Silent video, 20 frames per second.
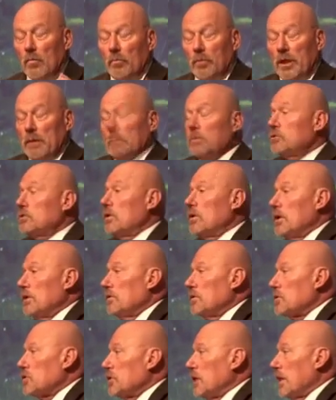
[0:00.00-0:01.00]
People don't
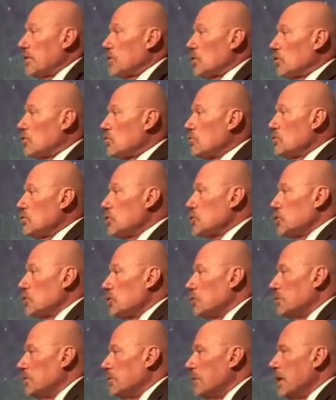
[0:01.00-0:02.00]
understand the
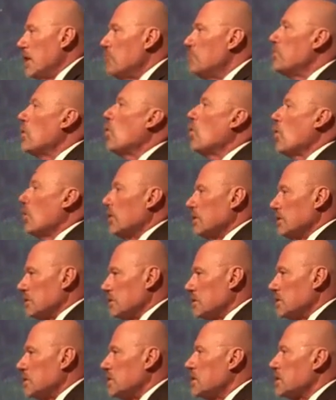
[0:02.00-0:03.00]
crucial
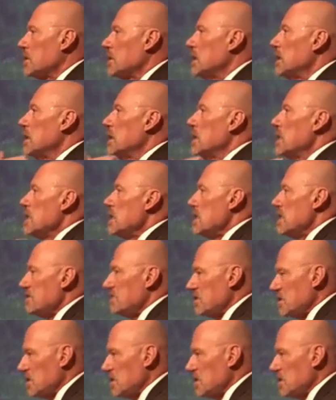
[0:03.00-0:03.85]
importance of